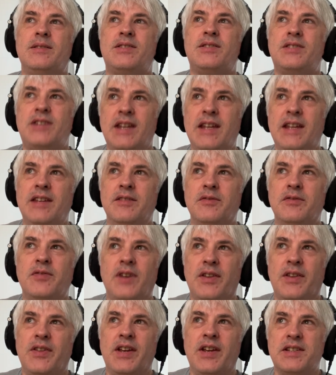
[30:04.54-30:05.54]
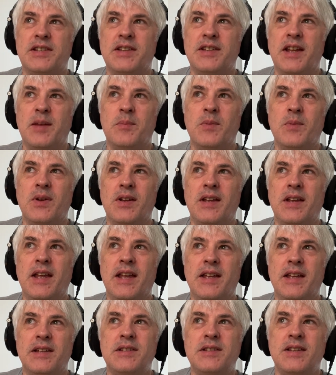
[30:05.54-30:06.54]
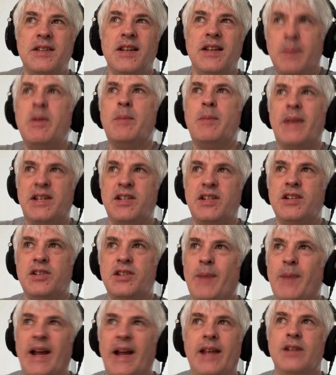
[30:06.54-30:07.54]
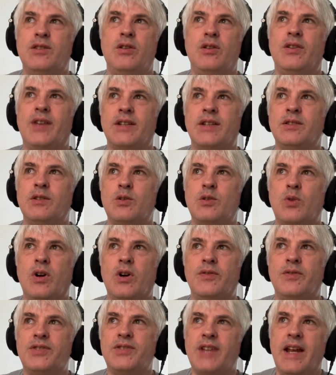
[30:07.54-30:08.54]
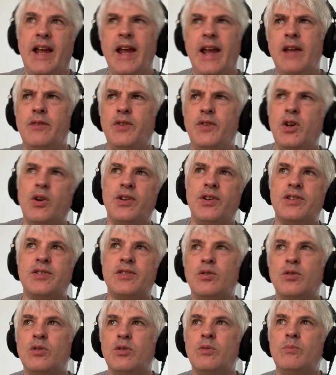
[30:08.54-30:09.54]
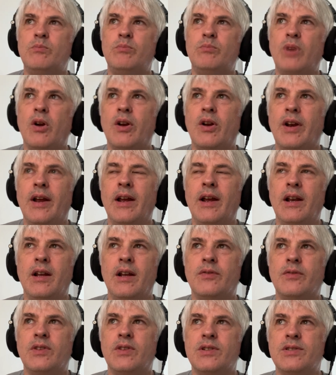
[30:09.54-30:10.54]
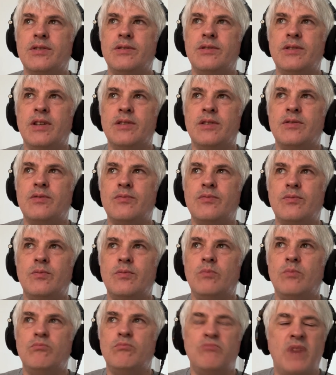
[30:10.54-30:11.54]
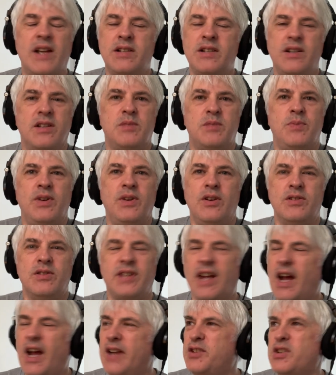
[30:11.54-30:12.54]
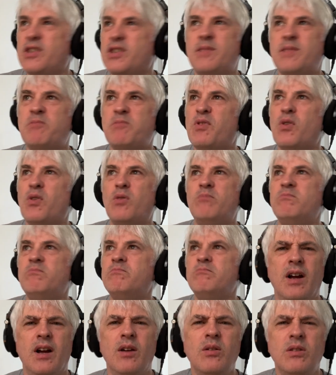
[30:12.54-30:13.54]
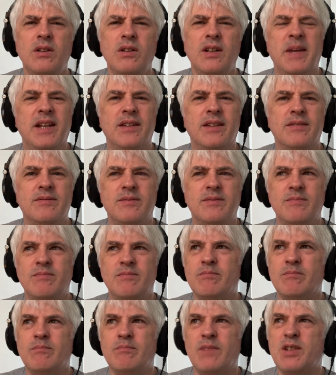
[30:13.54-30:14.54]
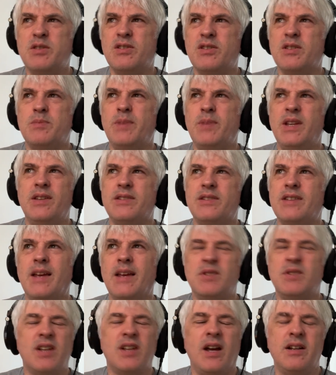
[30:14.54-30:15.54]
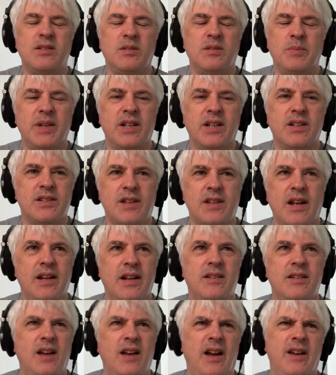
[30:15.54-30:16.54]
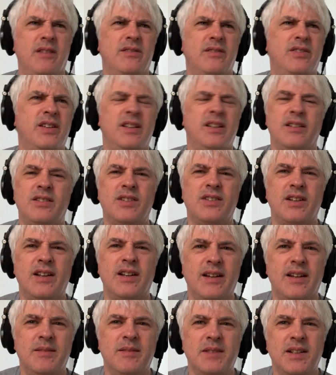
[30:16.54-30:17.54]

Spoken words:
Steve, I think his name is, sent me a message back in 2012 say, hey, have you got a song called Broken Out in Love? Because this wrestler's been using it. I just thought, no. I mean, must just be the same title, because I don't think that,